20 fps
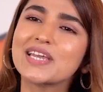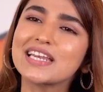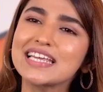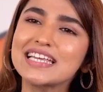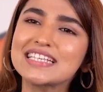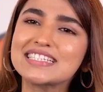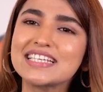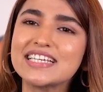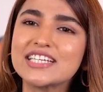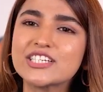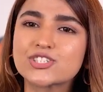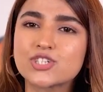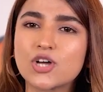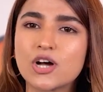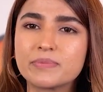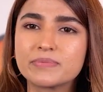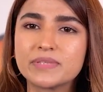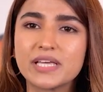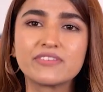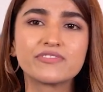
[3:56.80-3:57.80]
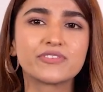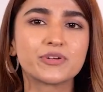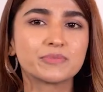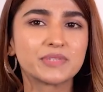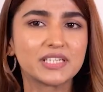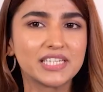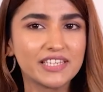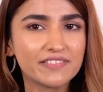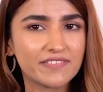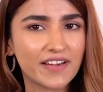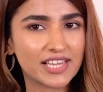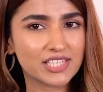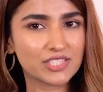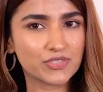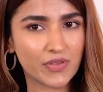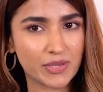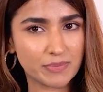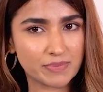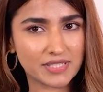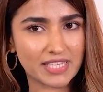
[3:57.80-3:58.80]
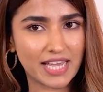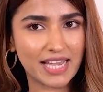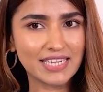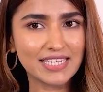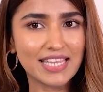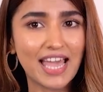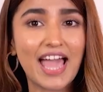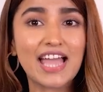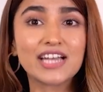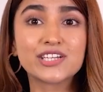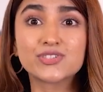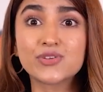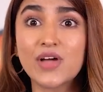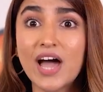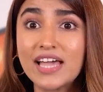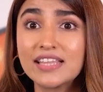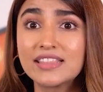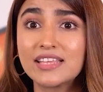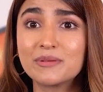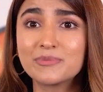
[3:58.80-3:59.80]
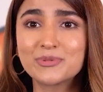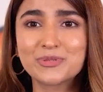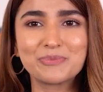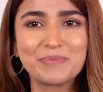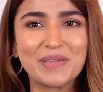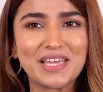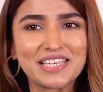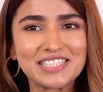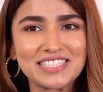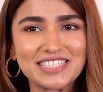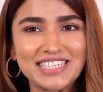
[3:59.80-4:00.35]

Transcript: can easily shop them from the Levi's website and try them to make a